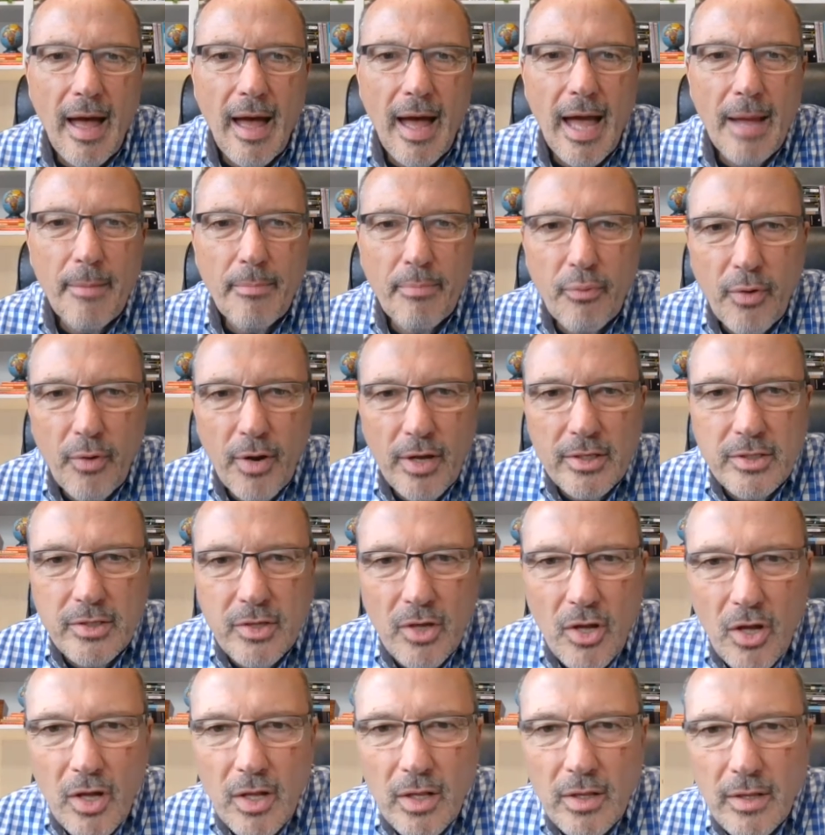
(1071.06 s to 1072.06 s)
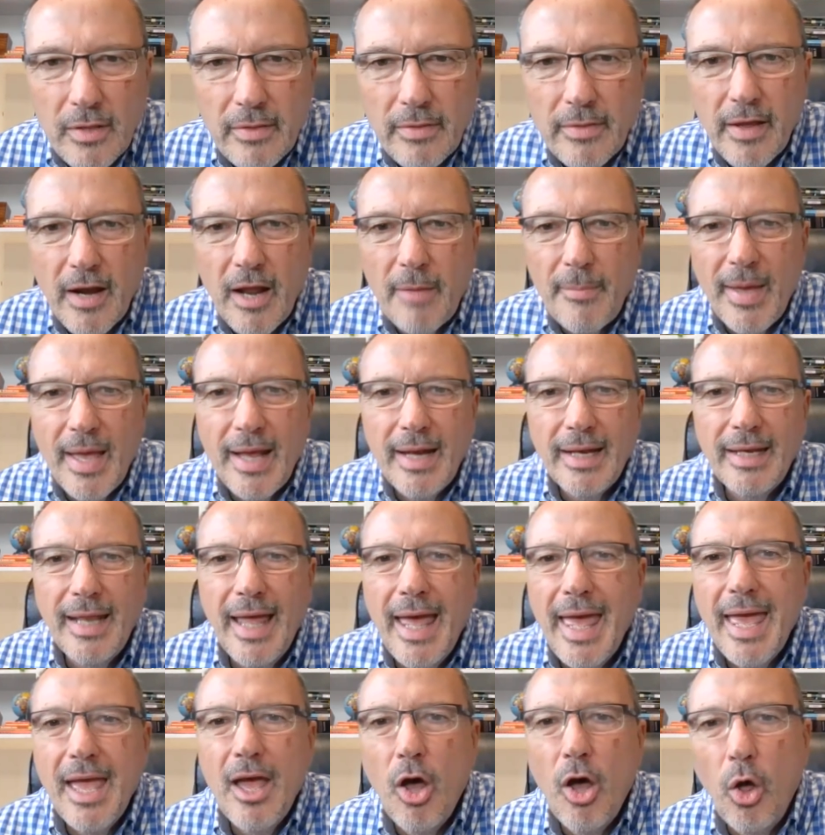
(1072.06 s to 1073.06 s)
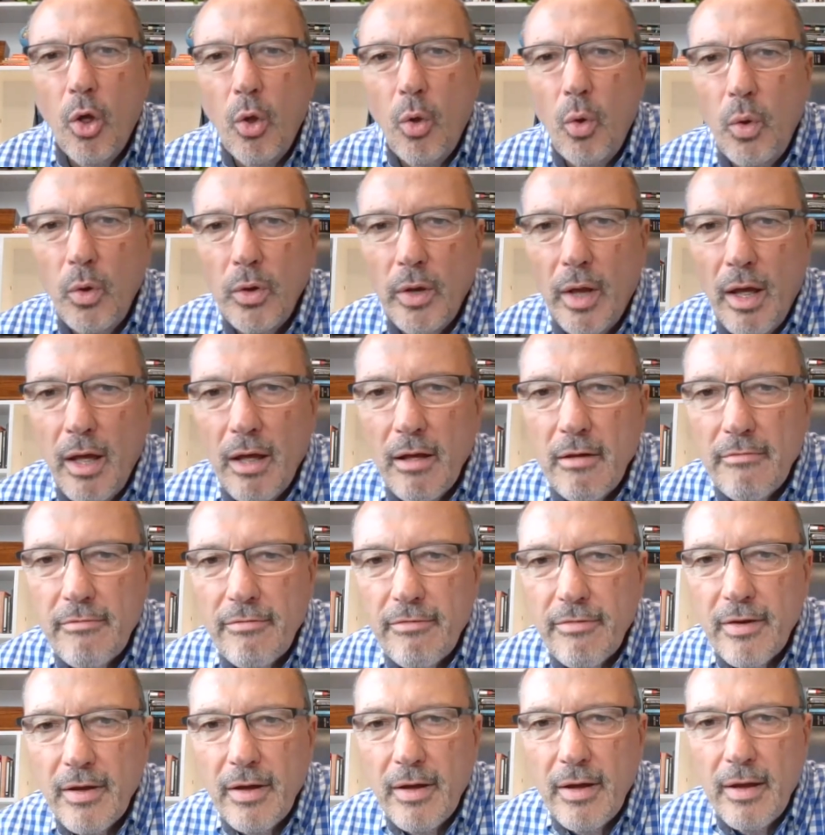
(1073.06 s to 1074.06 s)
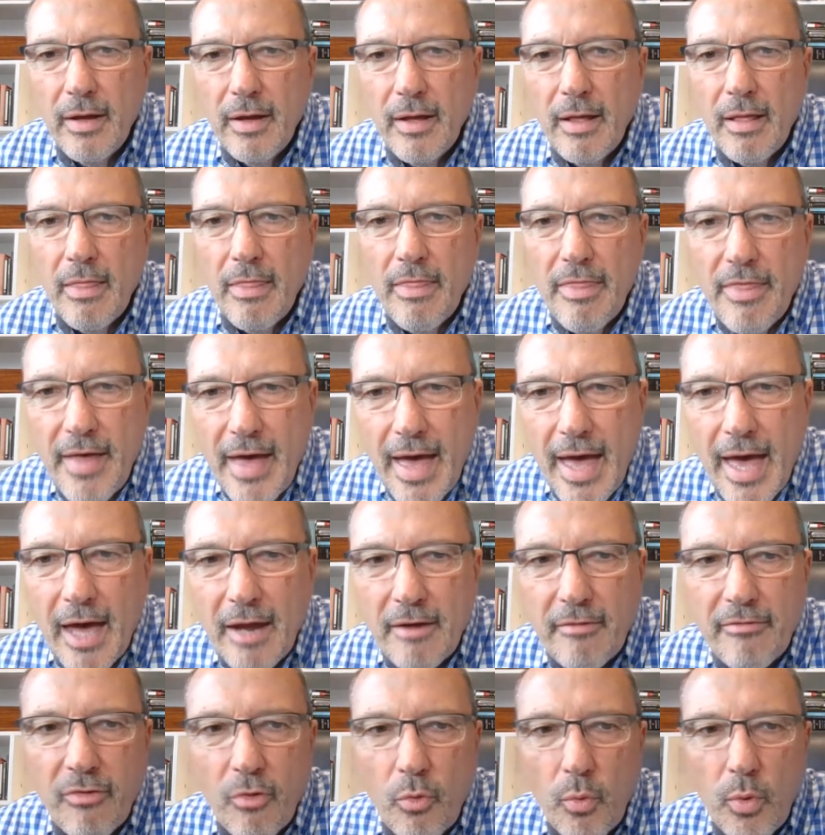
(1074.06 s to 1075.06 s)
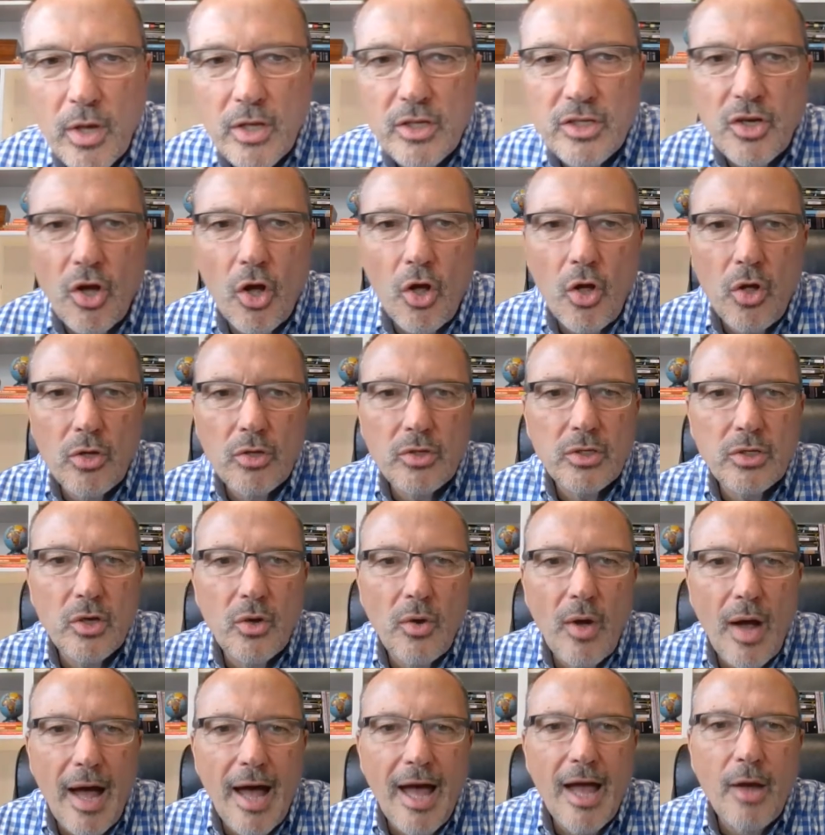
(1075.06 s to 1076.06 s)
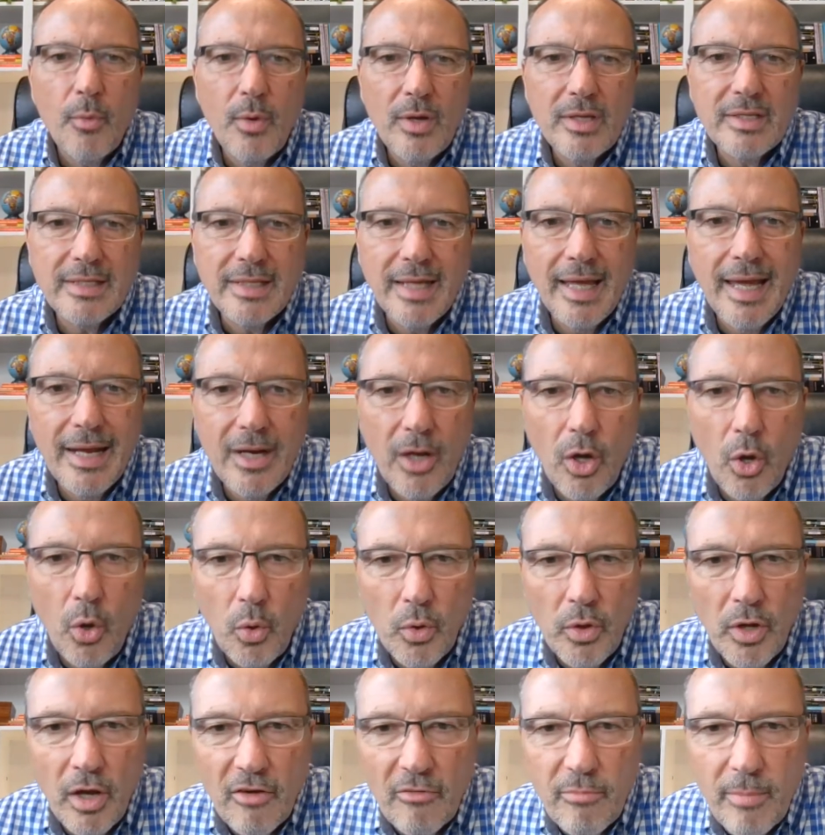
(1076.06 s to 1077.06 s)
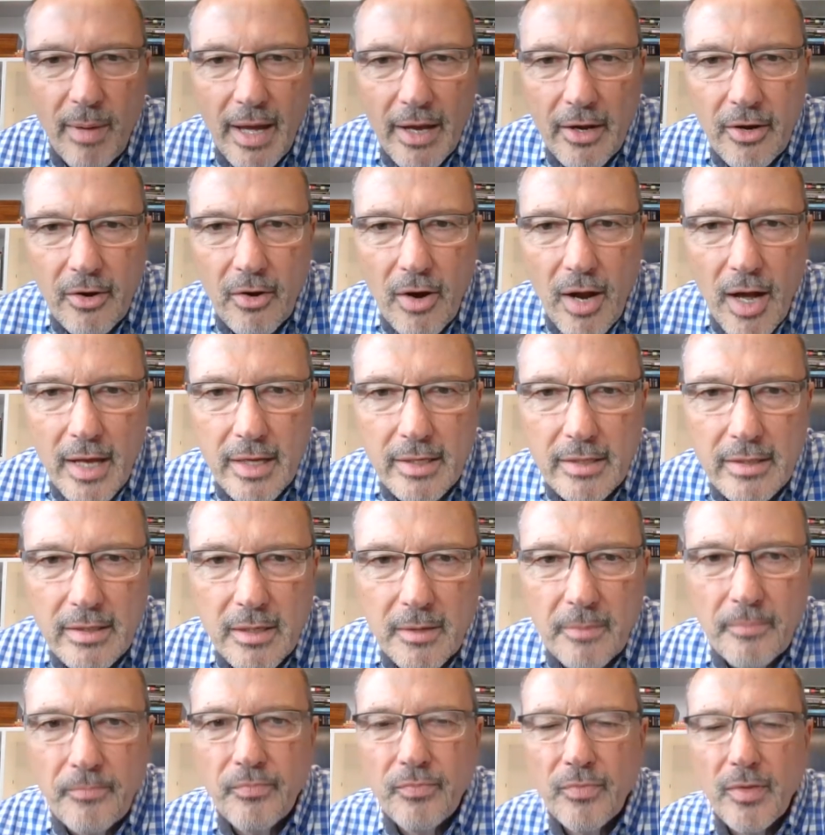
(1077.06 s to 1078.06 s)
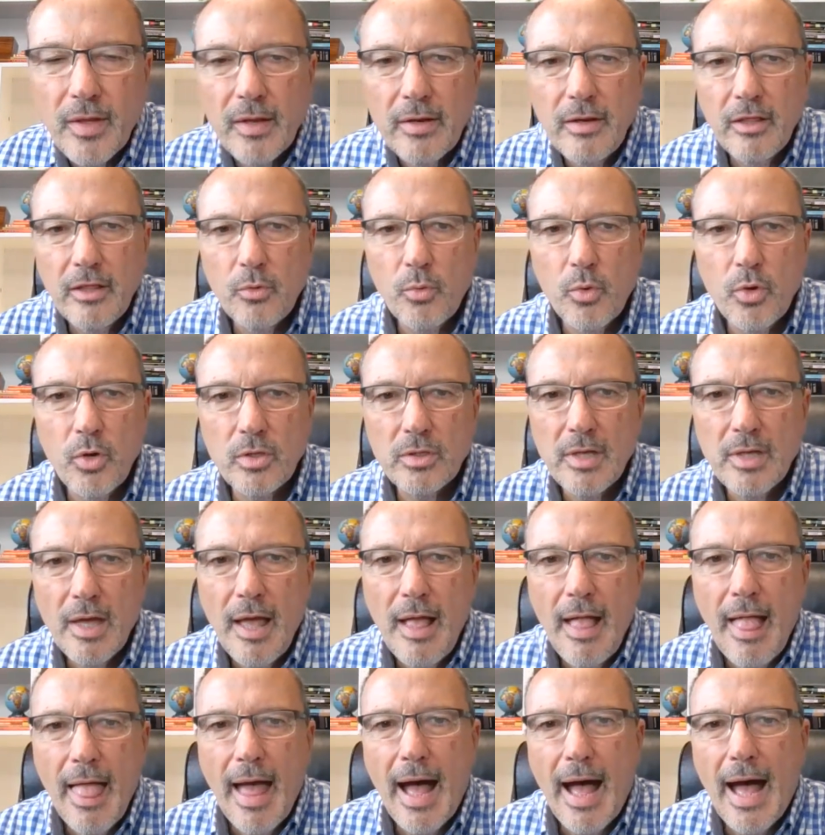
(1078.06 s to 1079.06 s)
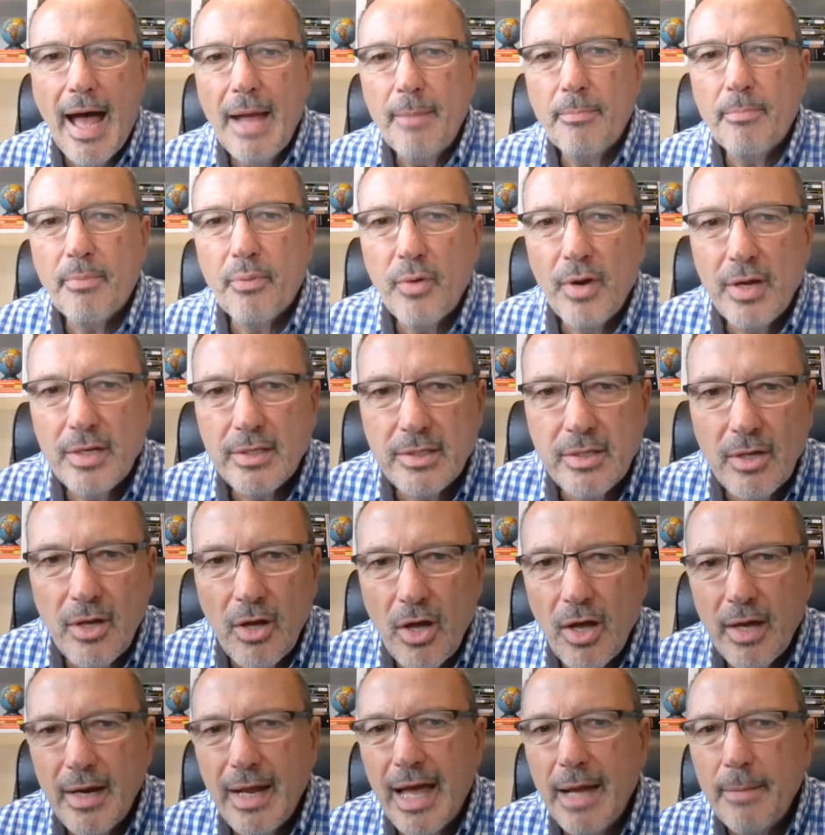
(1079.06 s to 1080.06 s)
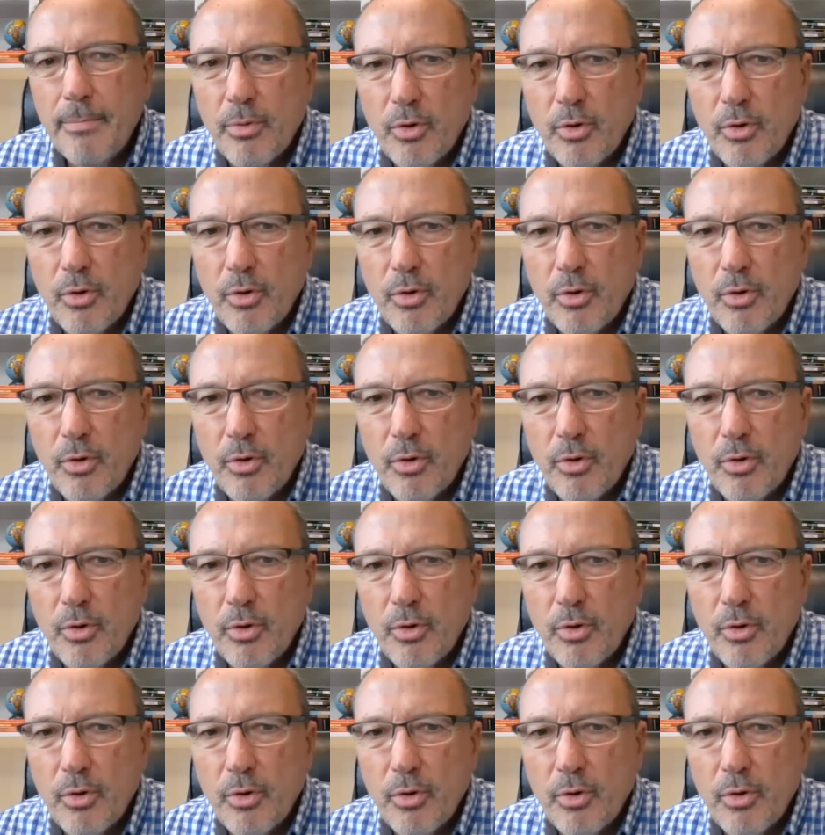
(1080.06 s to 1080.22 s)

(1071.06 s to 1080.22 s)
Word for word: I press on that I may lay hold of that for which also I was laid hold of by Christ. In other words, I press on, I